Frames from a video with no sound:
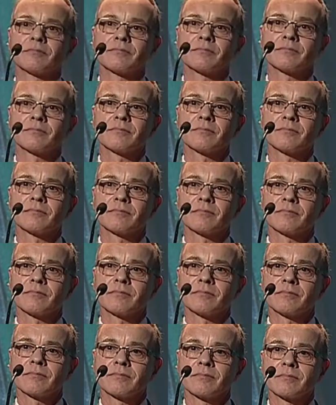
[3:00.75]

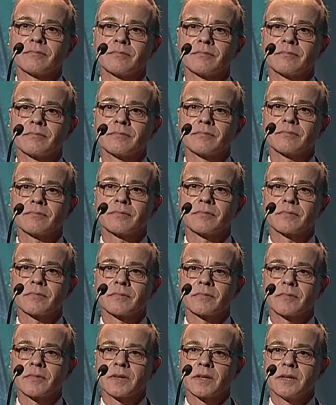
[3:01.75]

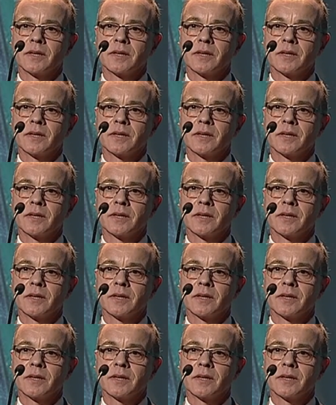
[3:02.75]
No one is speaking in this clip.